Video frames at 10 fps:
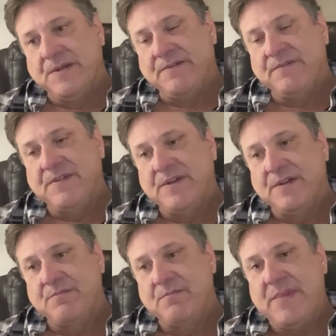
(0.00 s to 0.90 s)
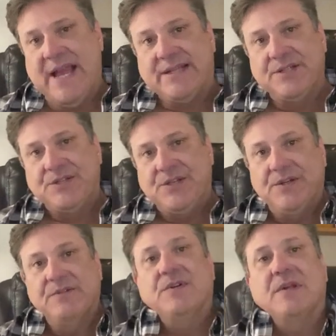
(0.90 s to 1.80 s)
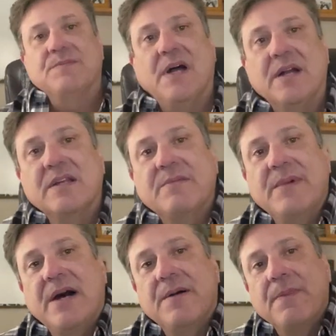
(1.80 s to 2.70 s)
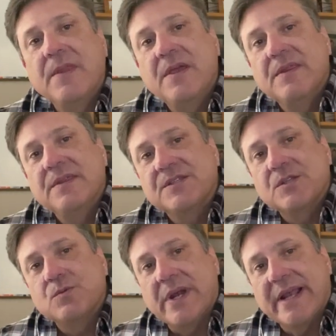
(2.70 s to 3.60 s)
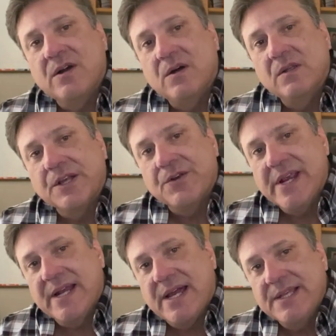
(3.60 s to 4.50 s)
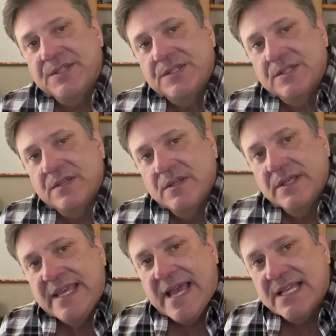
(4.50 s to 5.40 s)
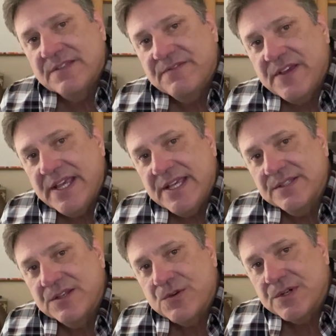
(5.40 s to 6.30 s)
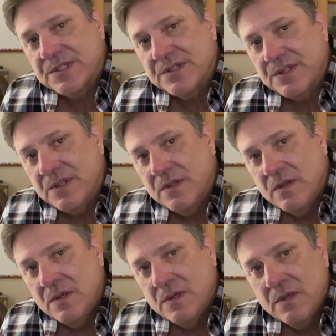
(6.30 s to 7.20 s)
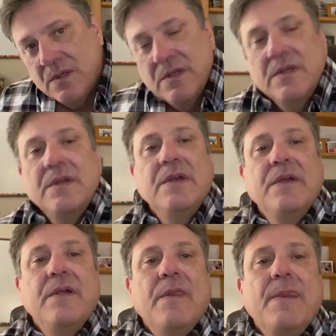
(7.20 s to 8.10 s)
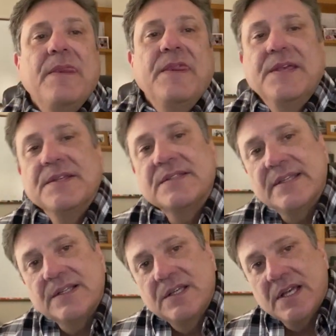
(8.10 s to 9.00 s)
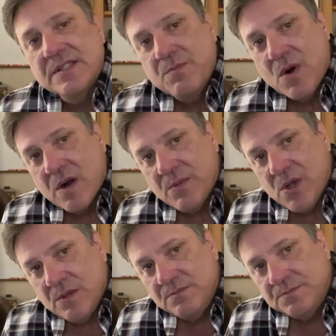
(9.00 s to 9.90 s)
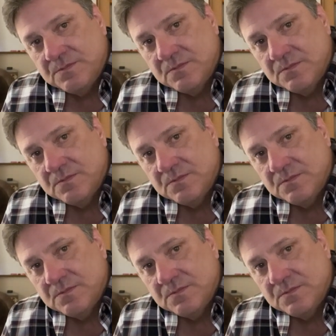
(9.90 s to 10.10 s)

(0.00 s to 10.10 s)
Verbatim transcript: of the magnitude of what I'm talking about. This is what I call the green ice gas phase crystal. This cuts marble.